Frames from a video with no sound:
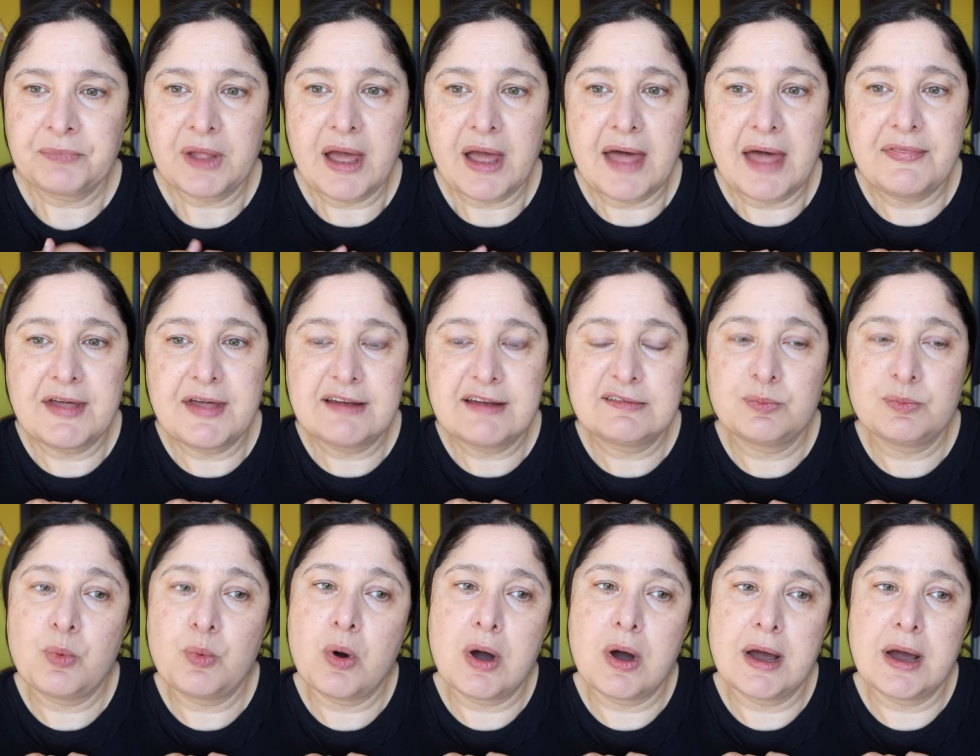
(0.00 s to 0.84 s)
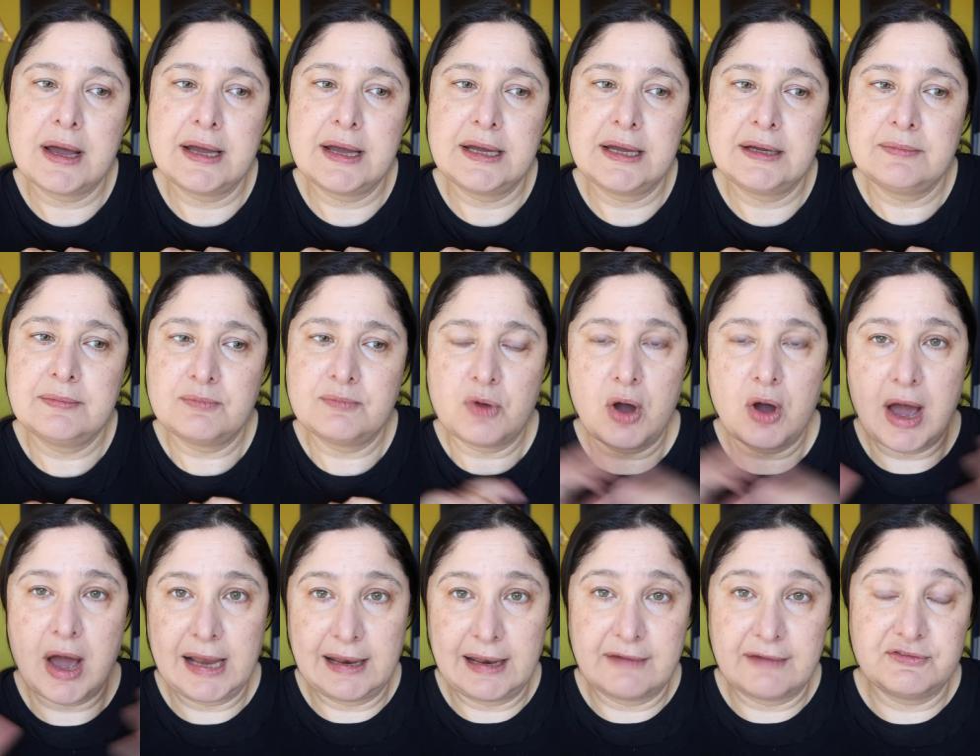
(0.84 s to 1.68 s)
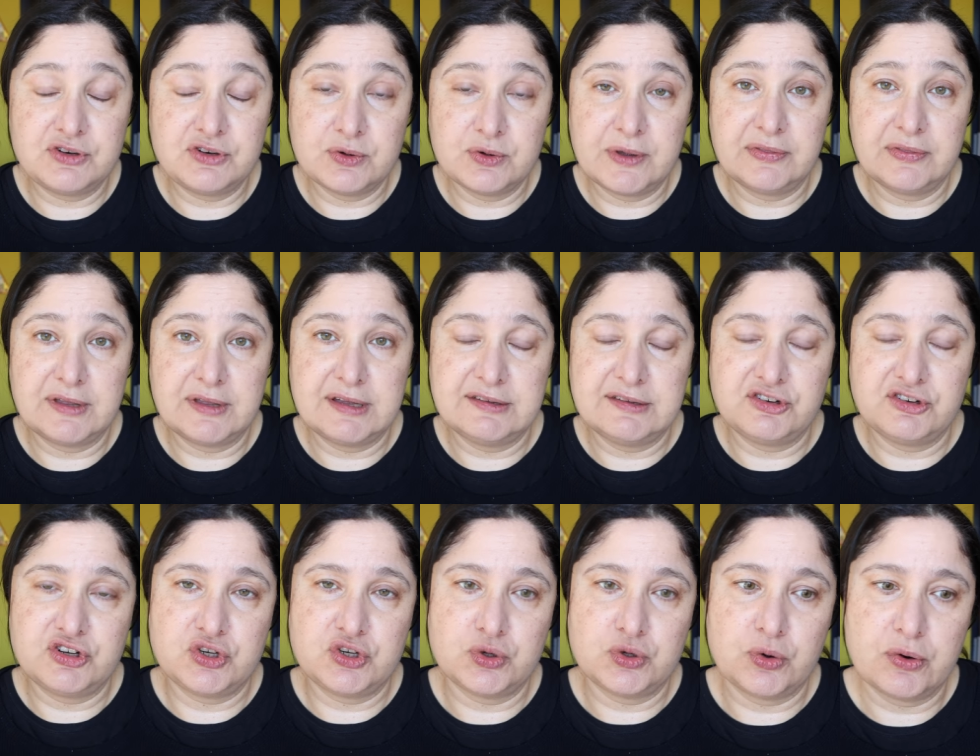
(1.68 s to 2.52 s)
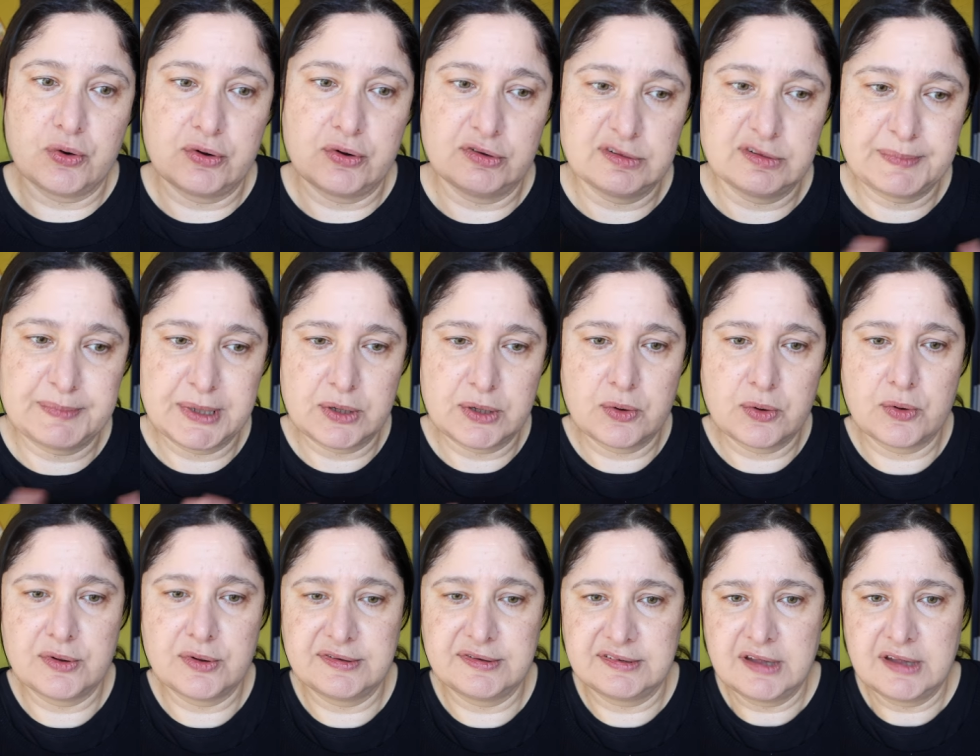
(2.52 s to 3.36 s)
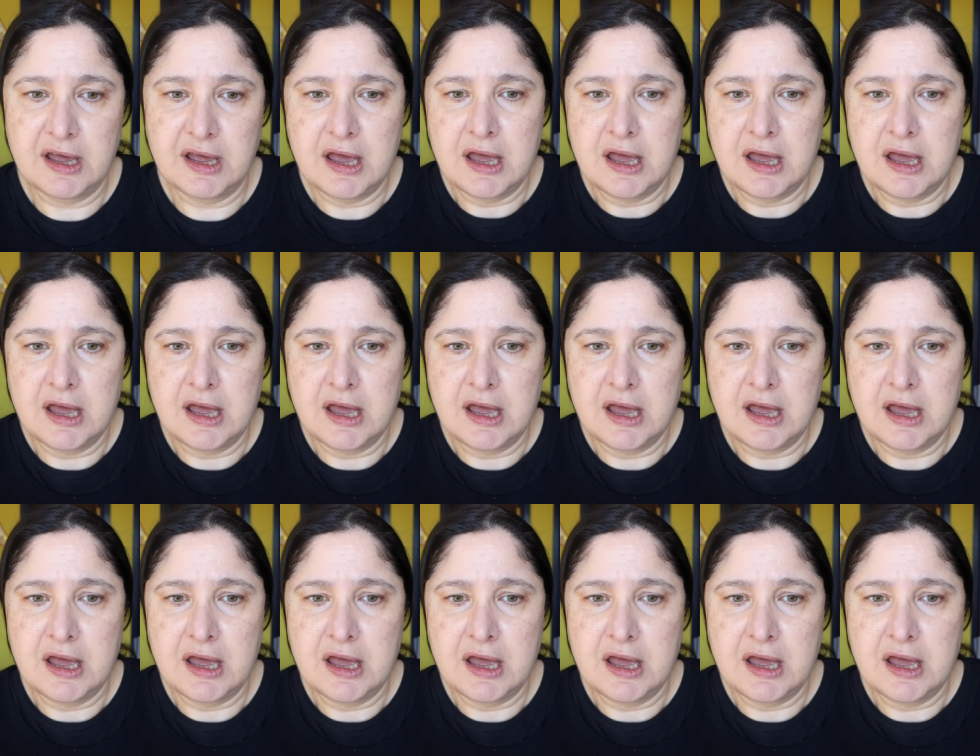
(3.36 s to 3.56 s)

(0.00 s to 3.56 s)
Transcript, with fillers: And that's why I love doing these tutorials because